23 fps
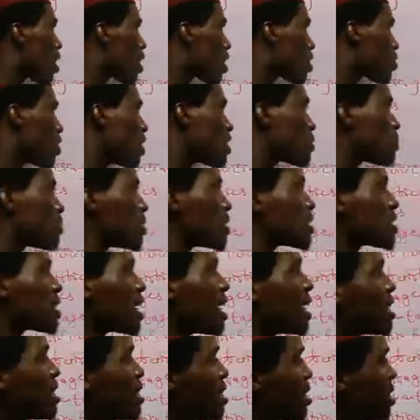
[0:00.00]
Great
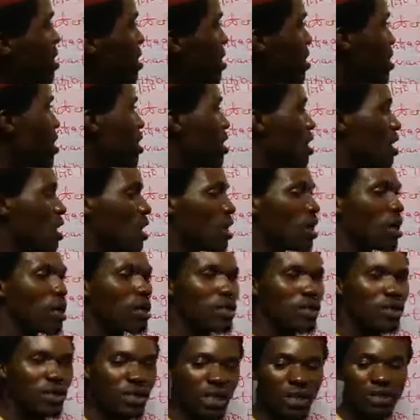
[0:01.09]
Britain,
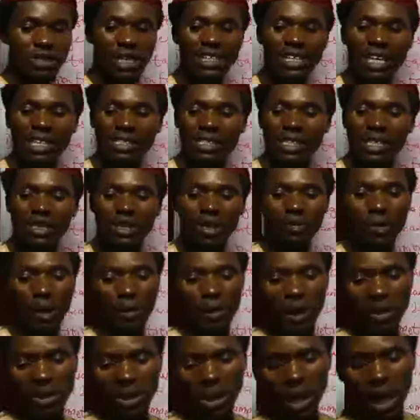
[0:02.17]
the United States of
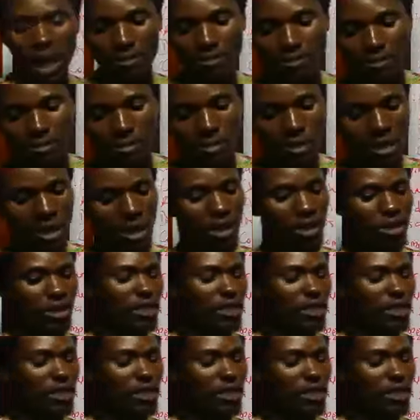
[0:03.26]
America,